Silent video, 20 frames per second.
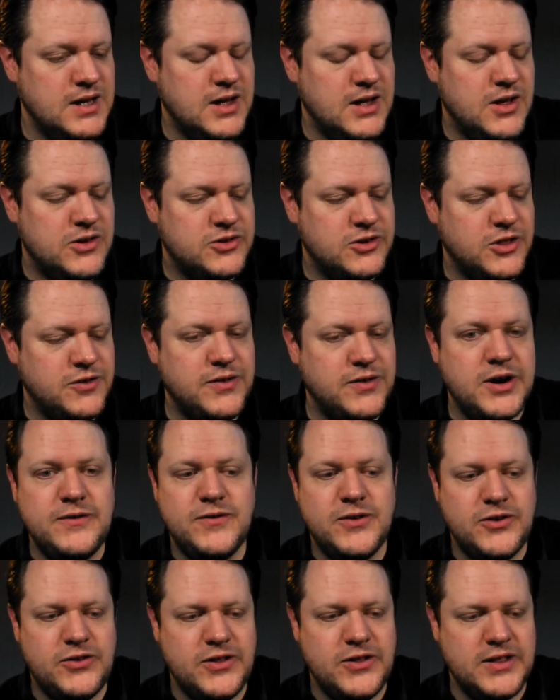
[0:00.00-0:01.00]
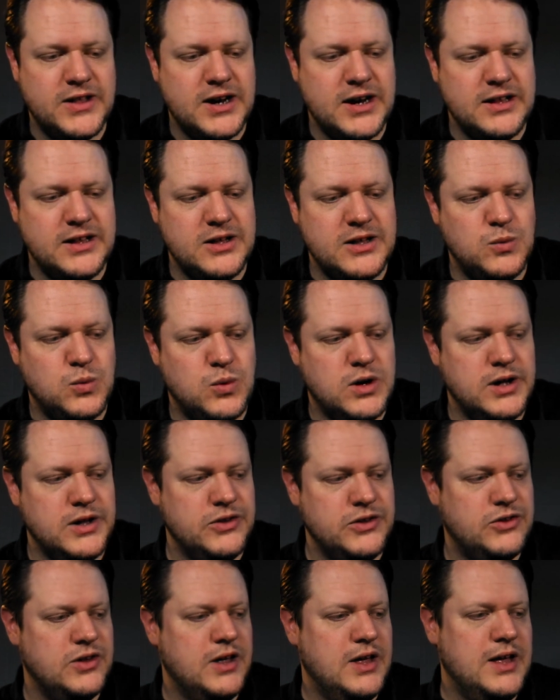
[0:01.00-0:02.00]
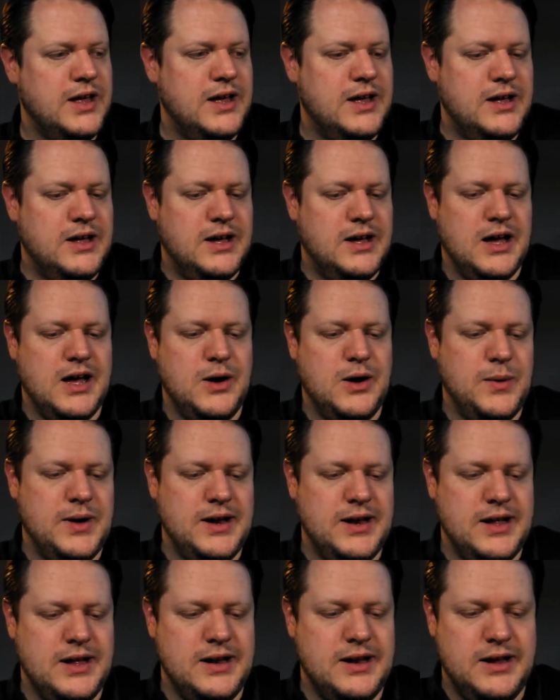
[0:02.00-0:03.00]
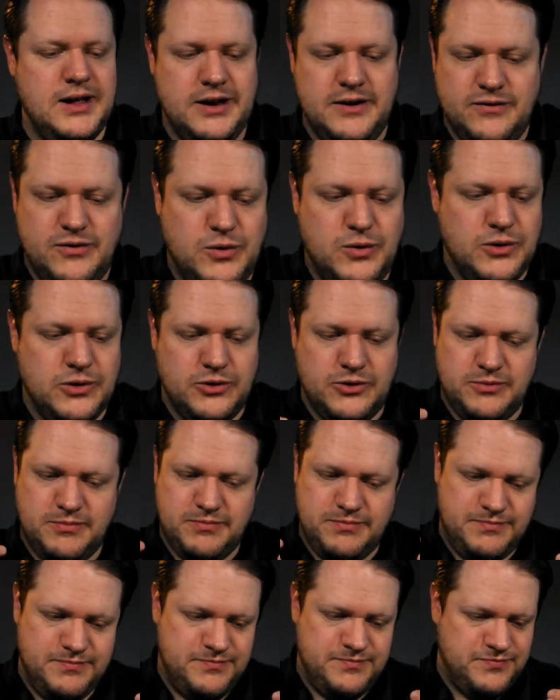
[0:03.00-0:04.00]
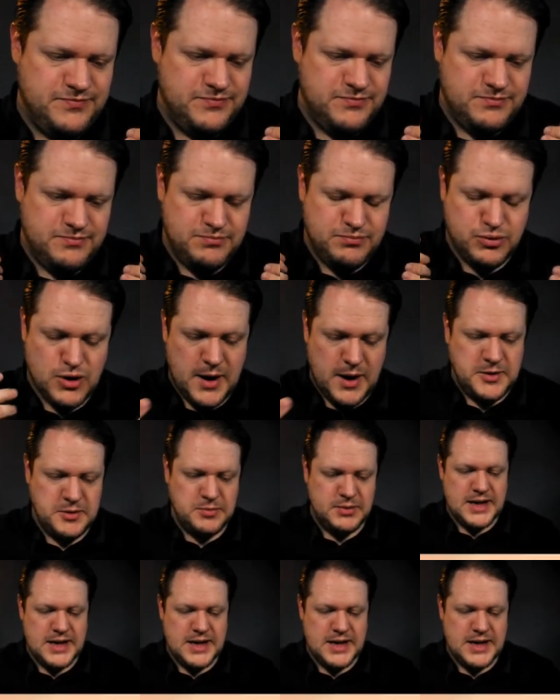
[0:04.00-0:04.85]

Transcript: So the very first thing that I did was I went in and of course primed it